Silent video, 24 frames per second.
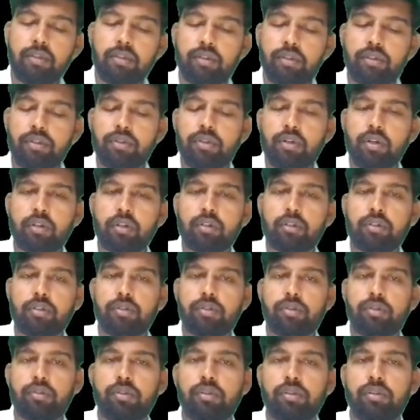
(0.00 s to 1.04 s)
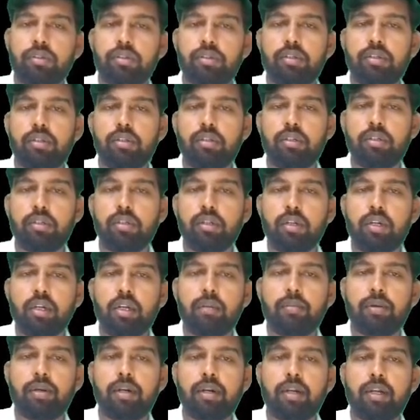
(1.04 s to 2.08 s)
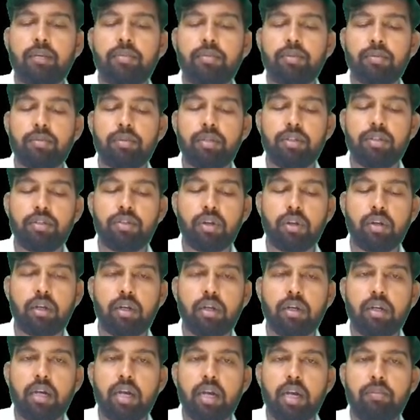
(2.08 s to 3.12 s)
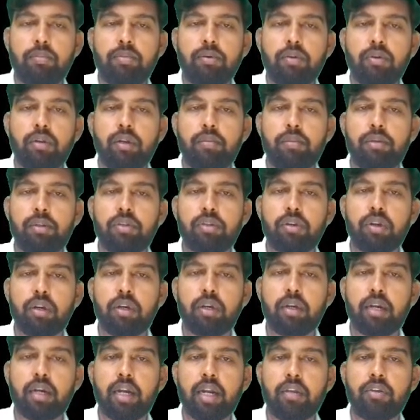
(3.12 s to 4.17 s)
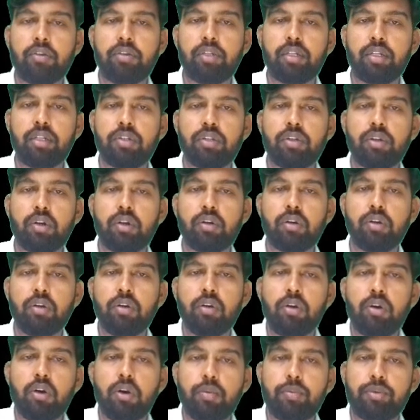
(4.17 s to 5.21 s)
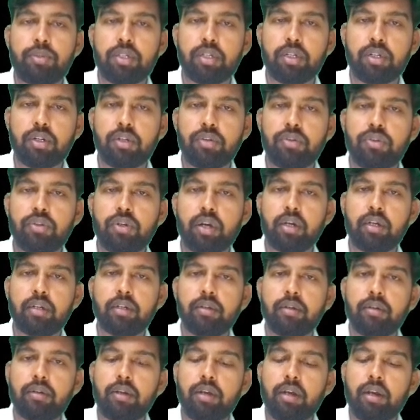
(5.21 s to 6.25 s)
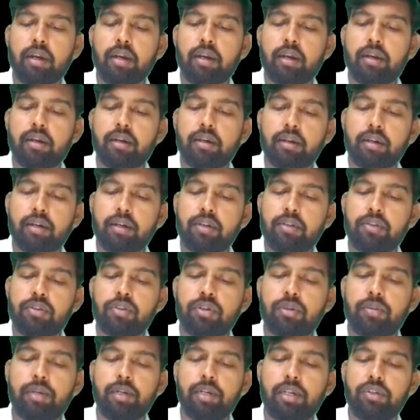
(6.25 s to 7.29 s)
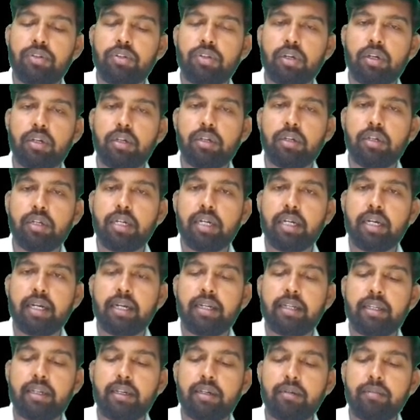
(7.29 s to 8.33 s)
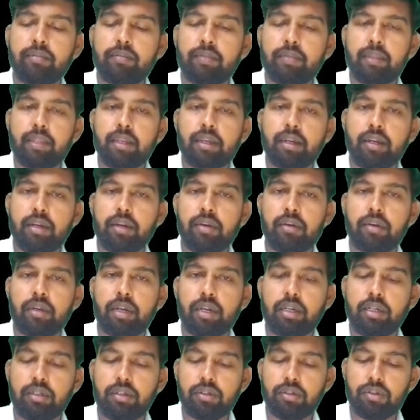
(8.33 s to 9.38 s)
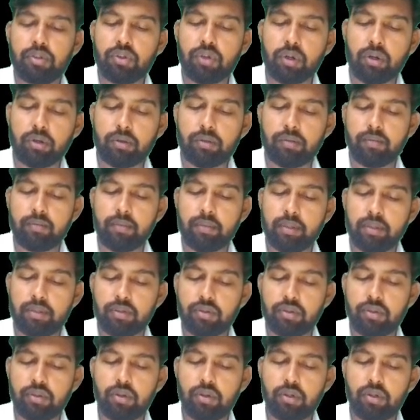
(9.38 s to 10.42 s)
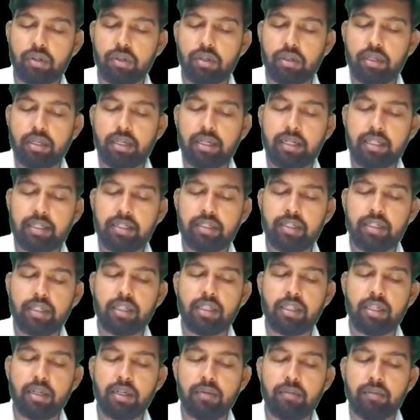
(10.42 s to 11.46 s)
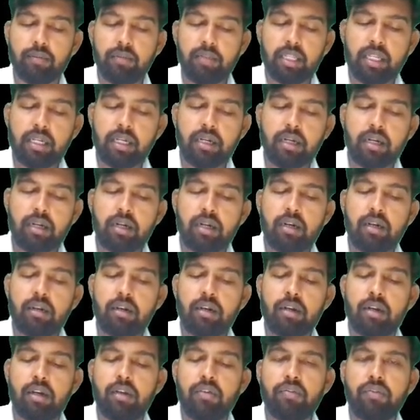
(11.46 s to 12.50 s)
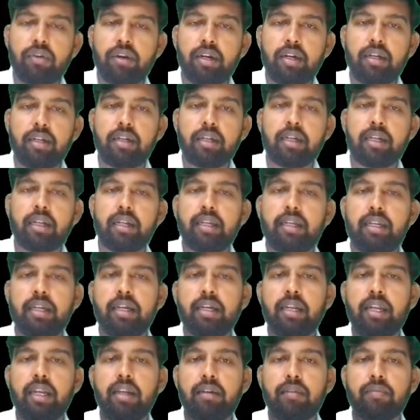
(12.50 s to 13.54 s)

shock. So this is the different types of the shock: hypovolemic shock, cardiogenic shock, obstructive shock, distributive shock, and the endocrine shock. So let's see the different clinical